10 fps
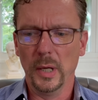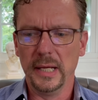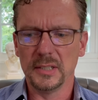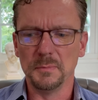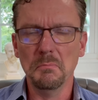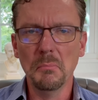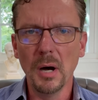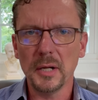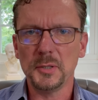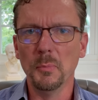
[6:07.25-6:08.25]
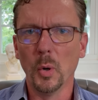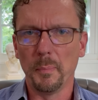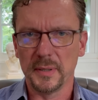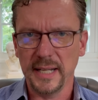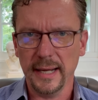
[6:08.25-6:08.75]
is much more
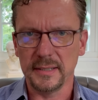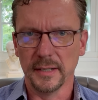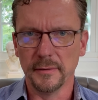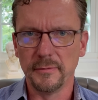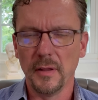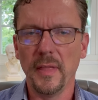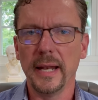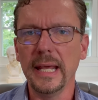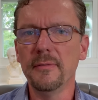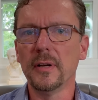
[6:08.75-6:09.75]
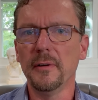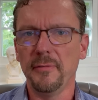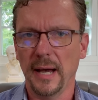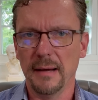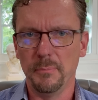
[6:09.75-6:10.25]
protective than even a
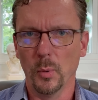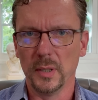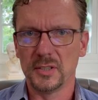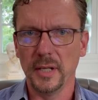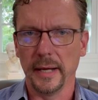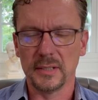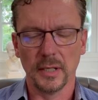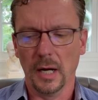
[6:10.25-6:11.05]
5.6,